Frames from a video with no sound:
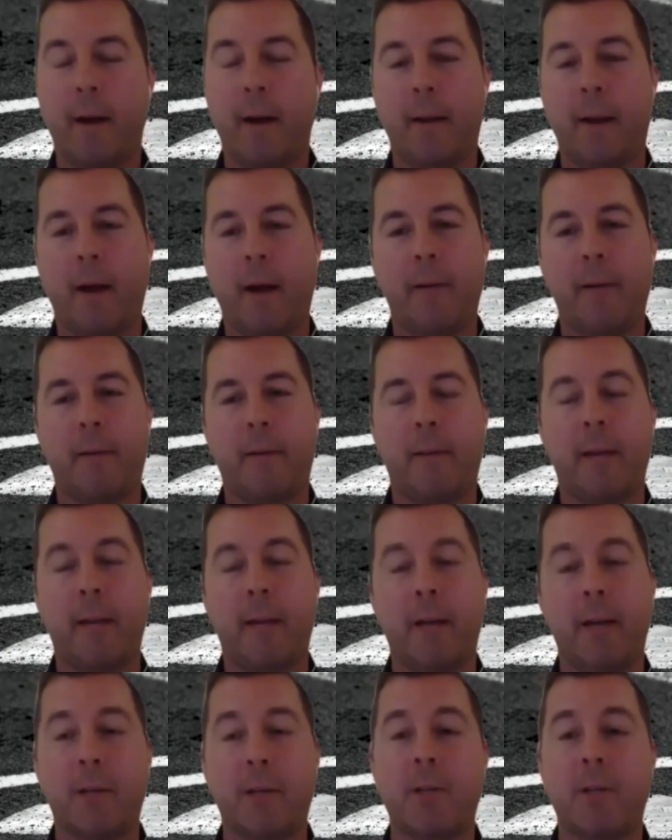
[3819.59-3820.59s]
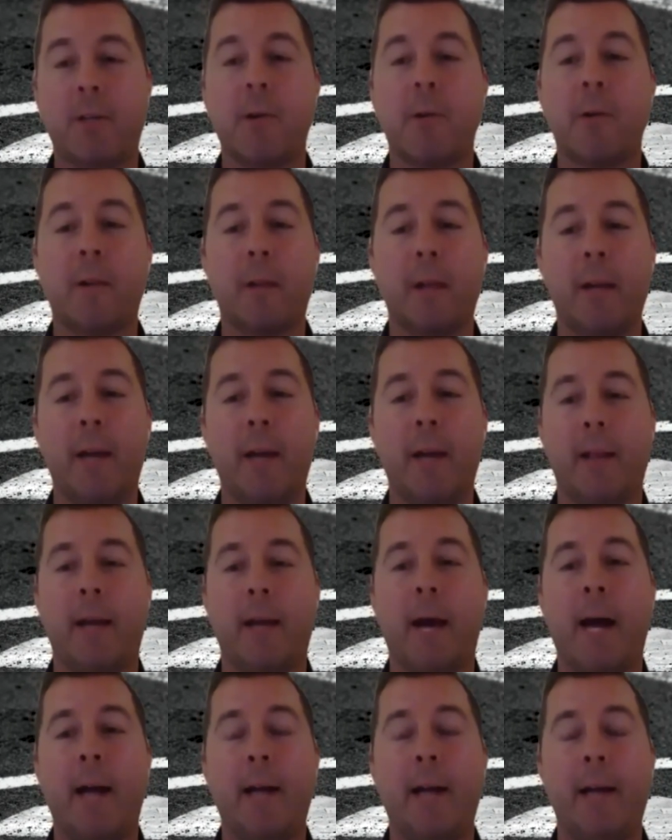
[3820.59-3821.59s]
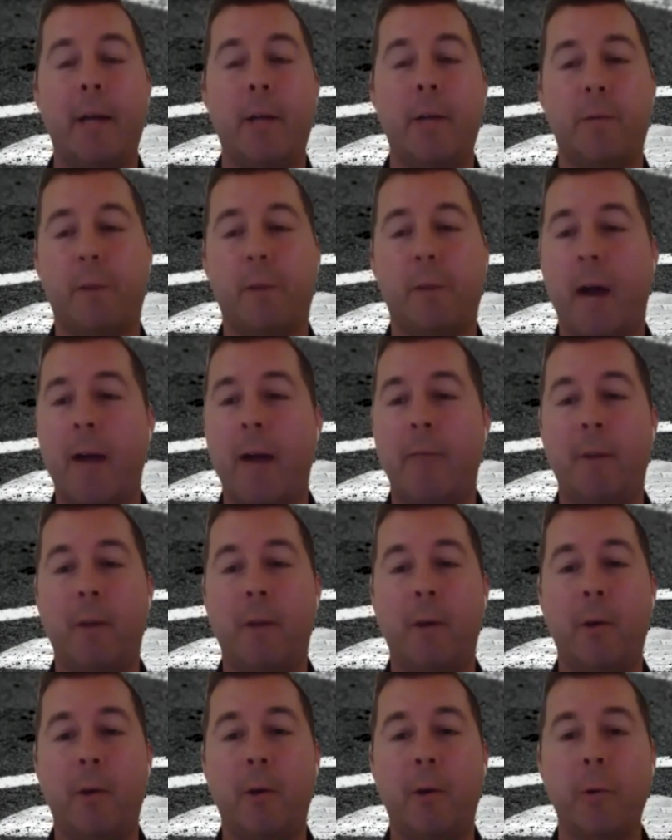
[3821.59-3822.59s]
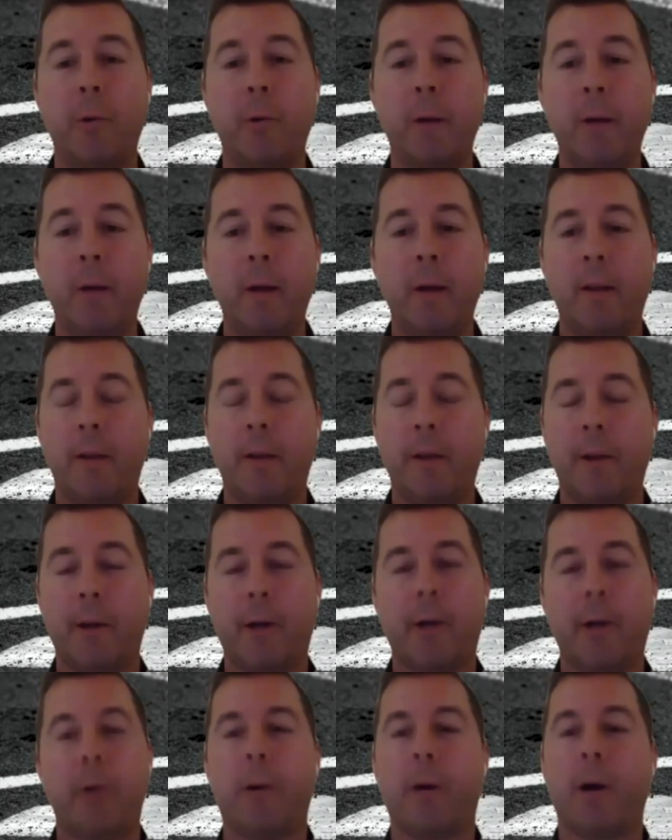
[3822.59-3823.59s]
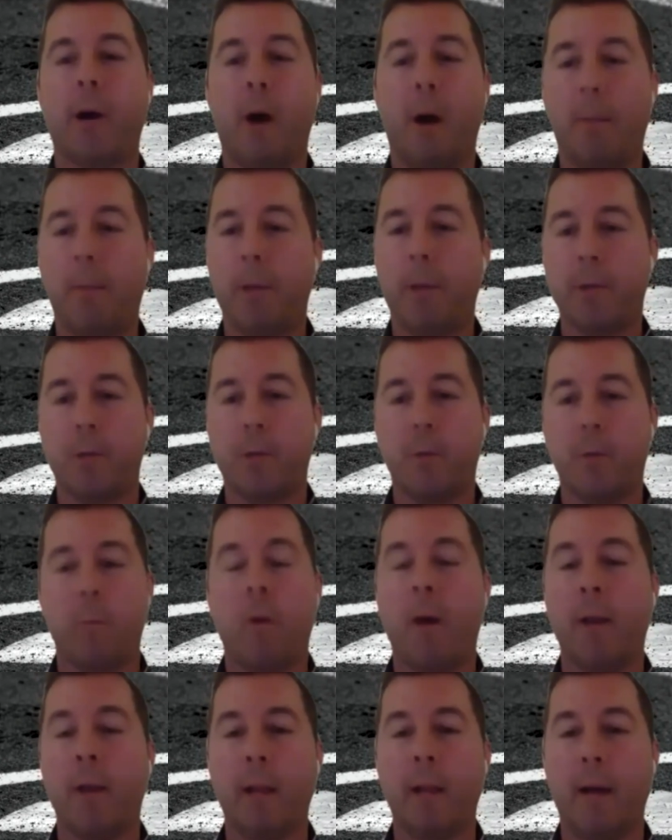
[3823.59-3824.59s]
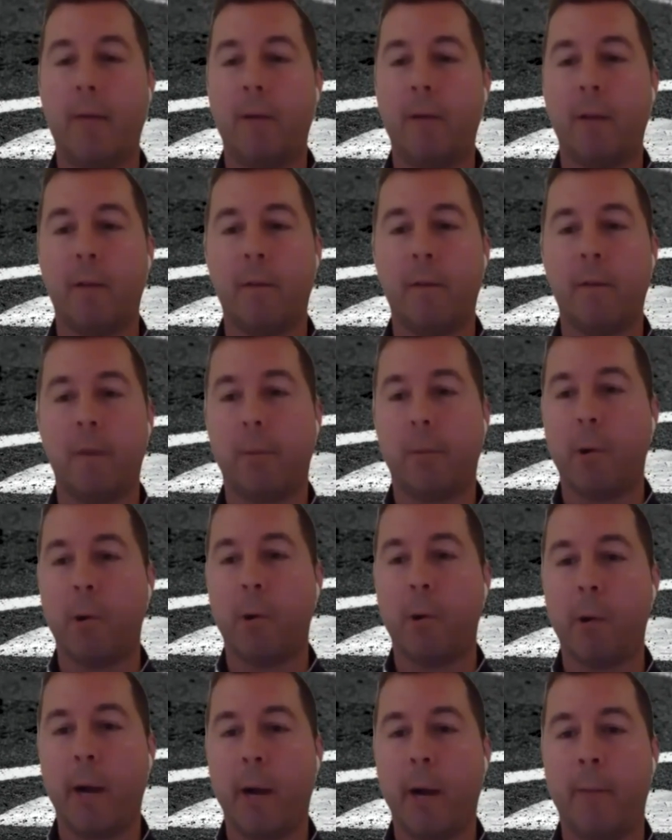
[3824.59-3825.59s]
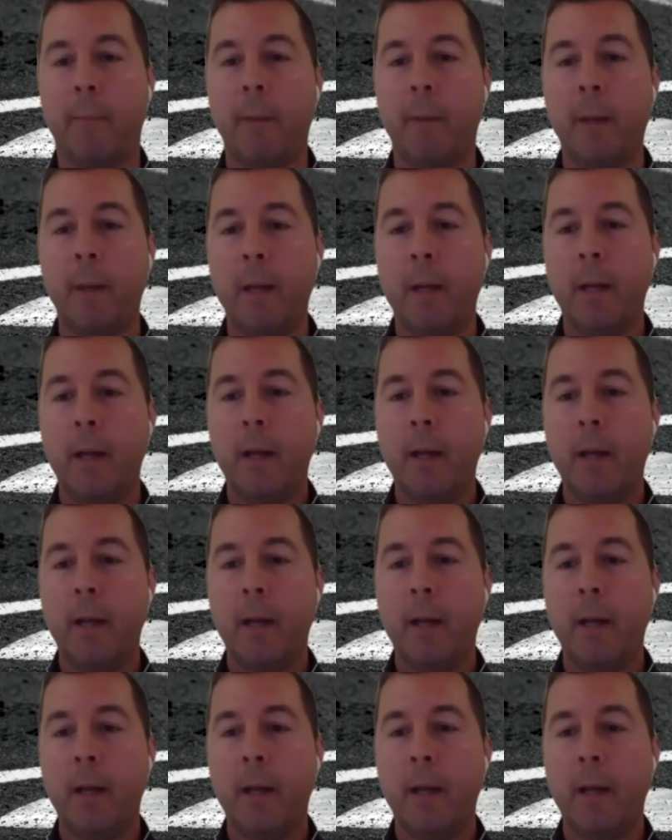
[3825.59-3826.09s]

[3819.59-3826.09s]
I, I, think certainly at that age, 5U, they're going to accomplish one level of the program